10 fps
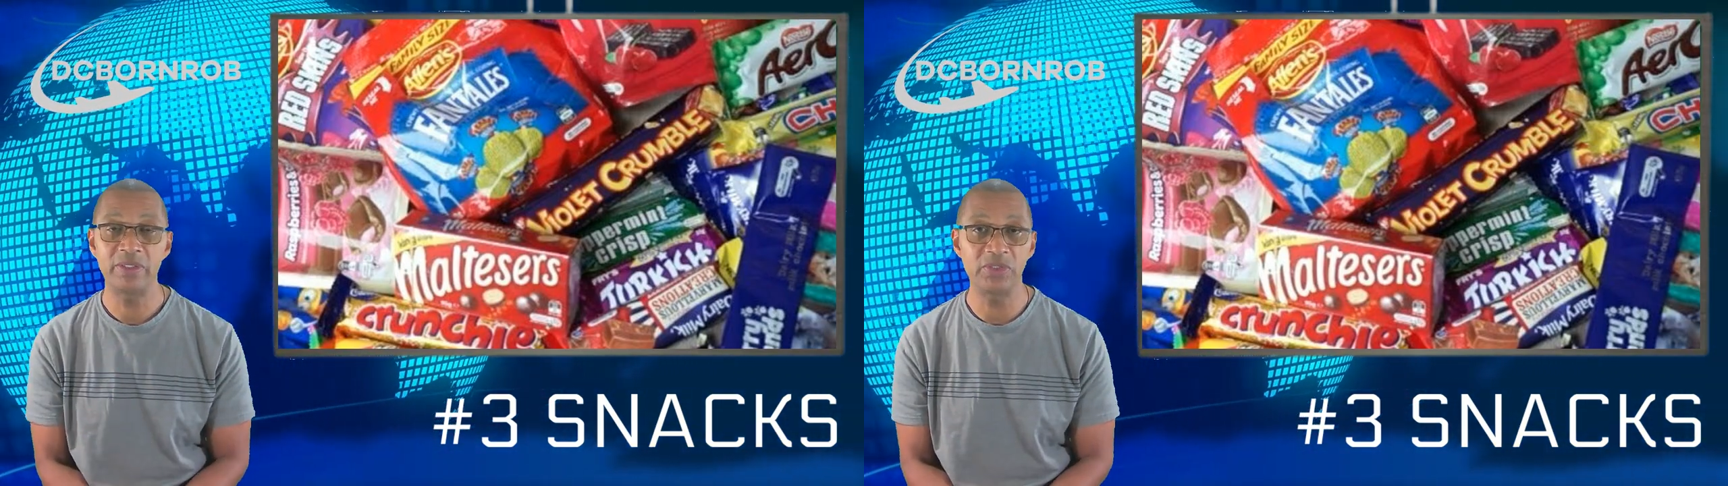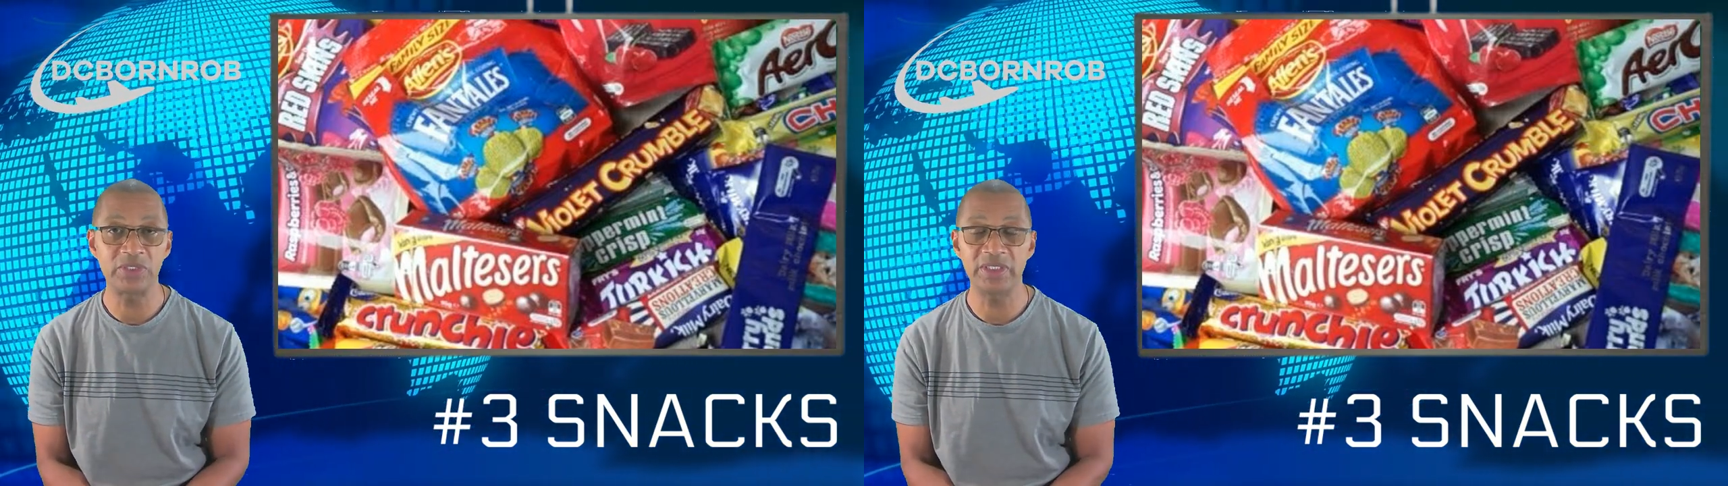
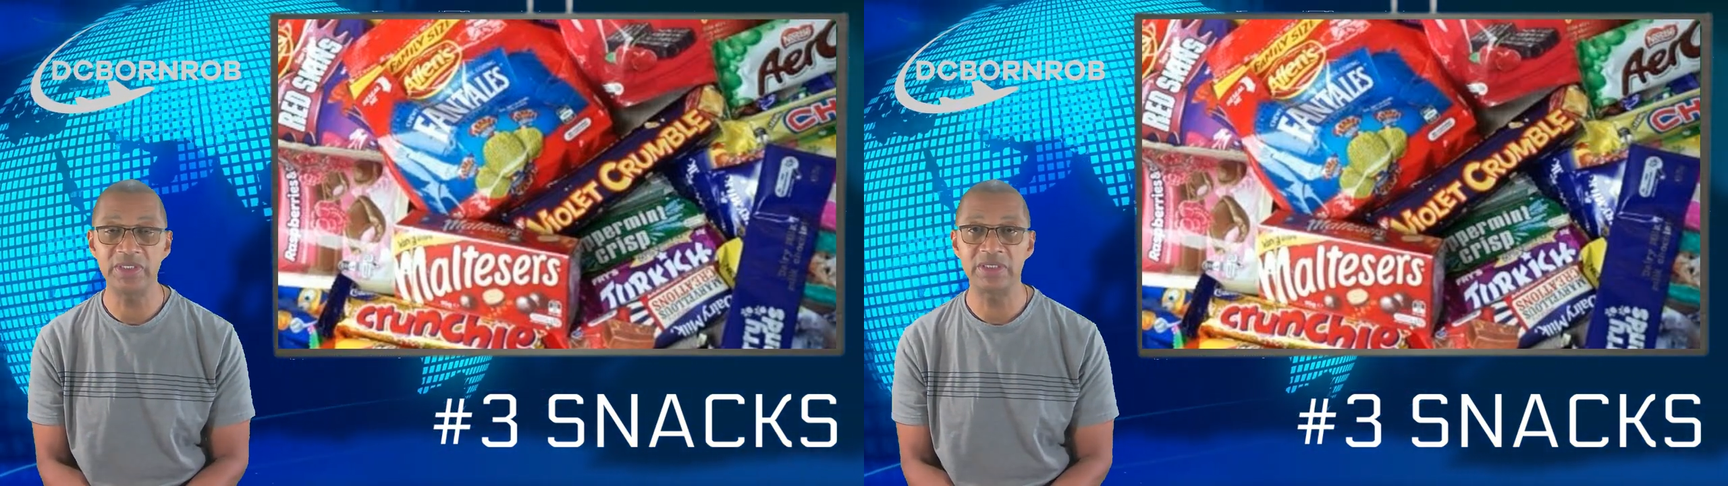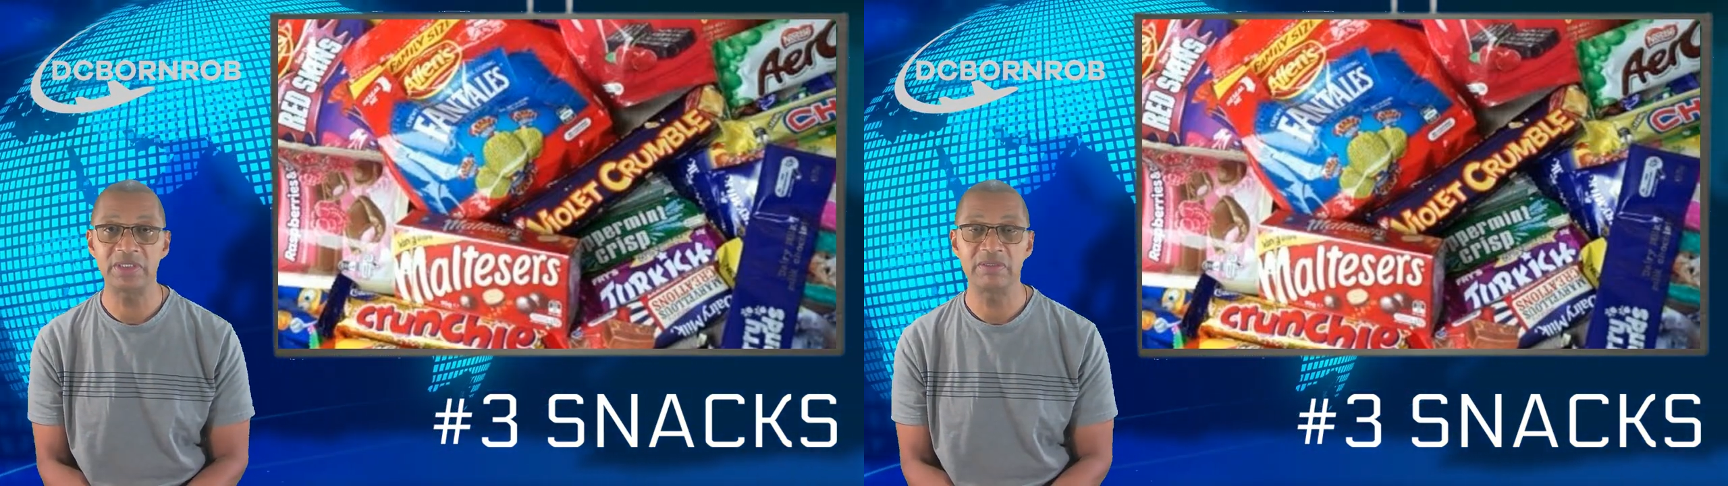
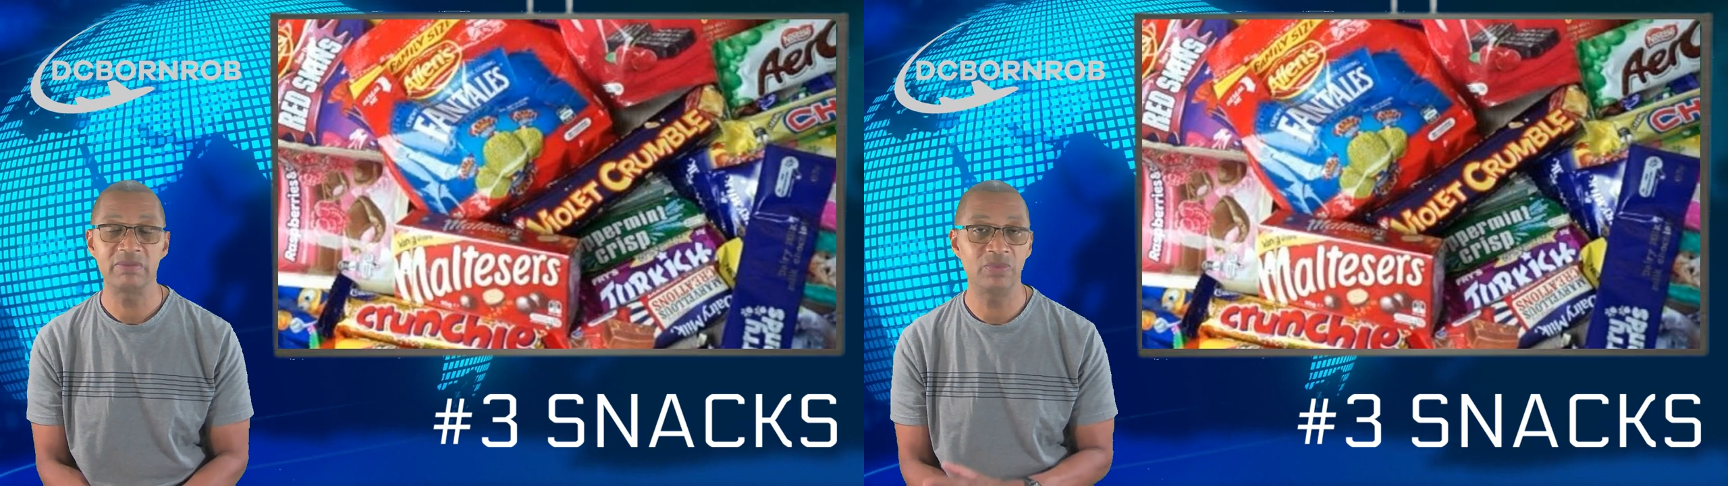Cookies,